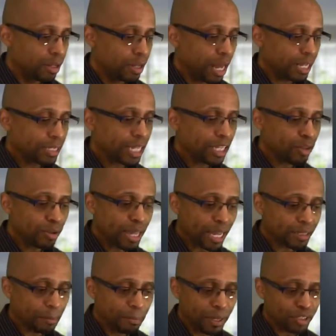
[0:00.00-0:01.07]
I think you
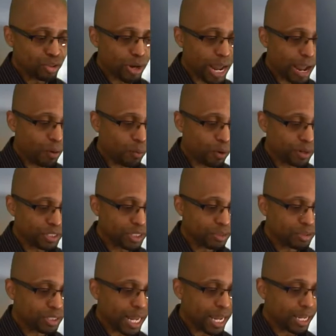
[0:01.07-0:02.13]
got the picture how it works here.
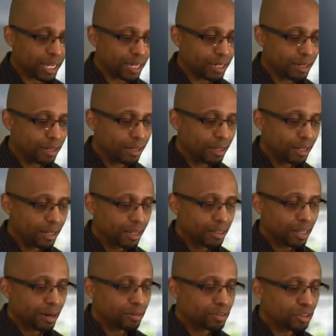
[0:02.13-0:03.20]
Second,
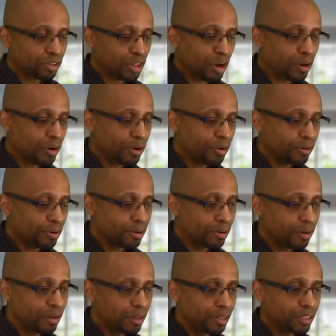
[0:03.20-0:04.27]
there's the third,
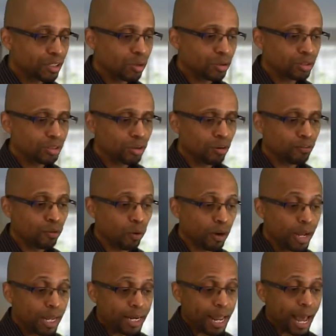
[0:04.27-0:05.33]
so on and so forth.
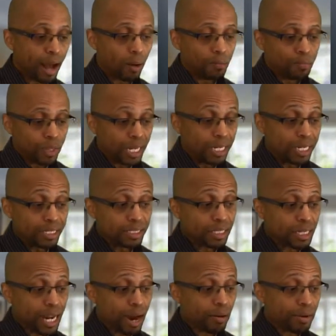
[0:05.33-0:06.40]
Now, in this
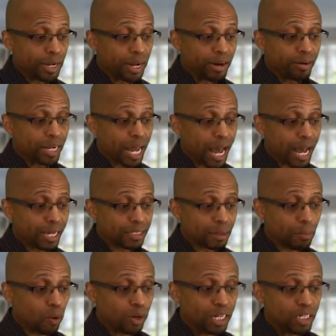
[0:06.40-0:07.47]
scenario here, guys,
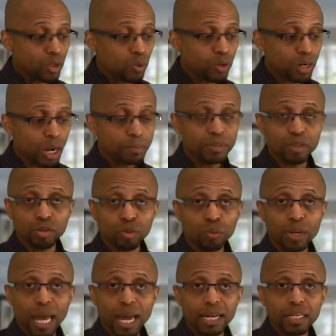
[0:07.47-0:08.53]
I'm only doing up to
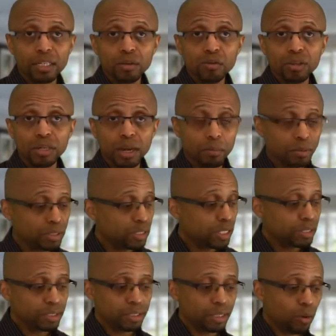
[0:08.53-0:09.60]
3. I didn't do the number
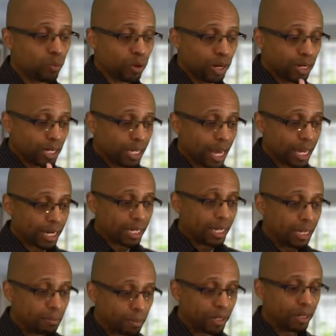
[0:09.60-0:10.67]
6 because I wanted to kind of
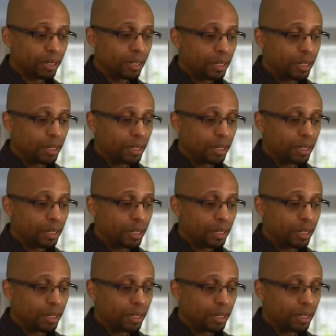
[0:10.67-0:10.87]
keep it,